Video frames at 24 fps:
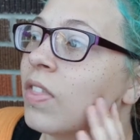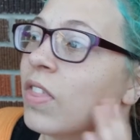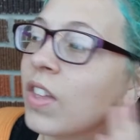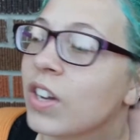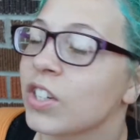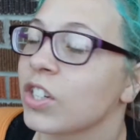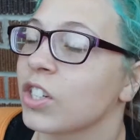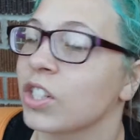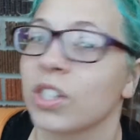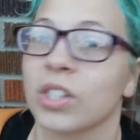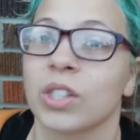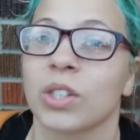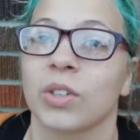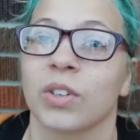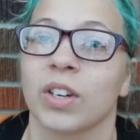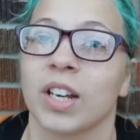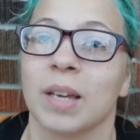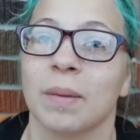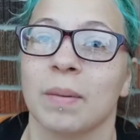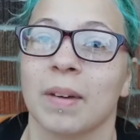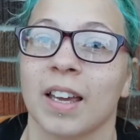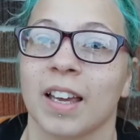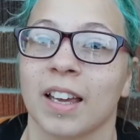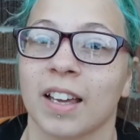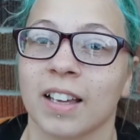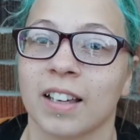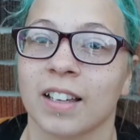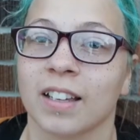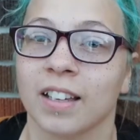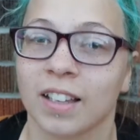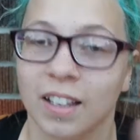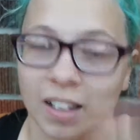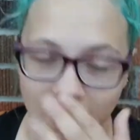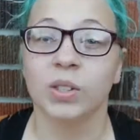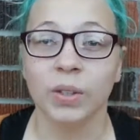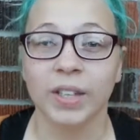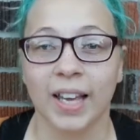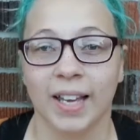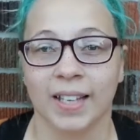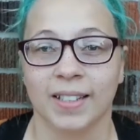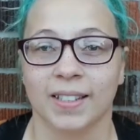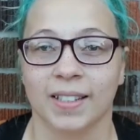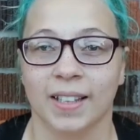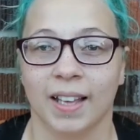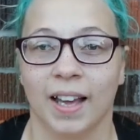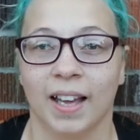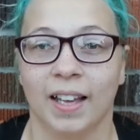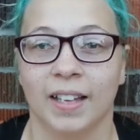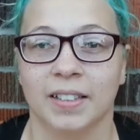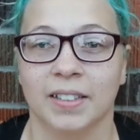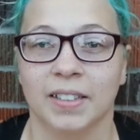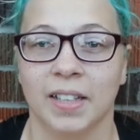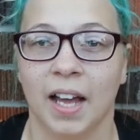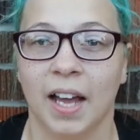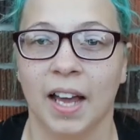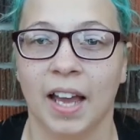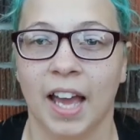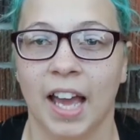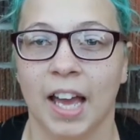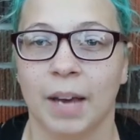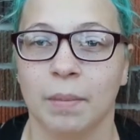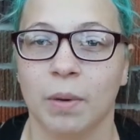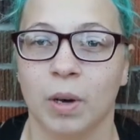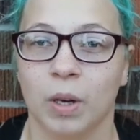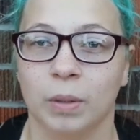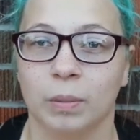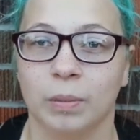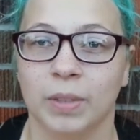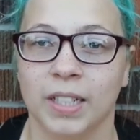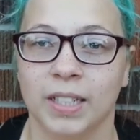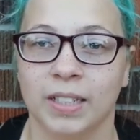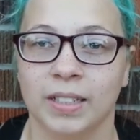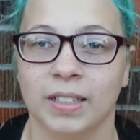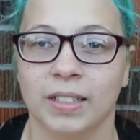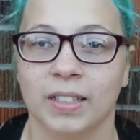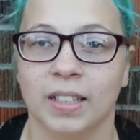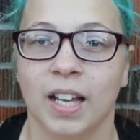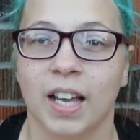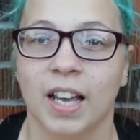They're just screaming. So yes, guys, I am homeless.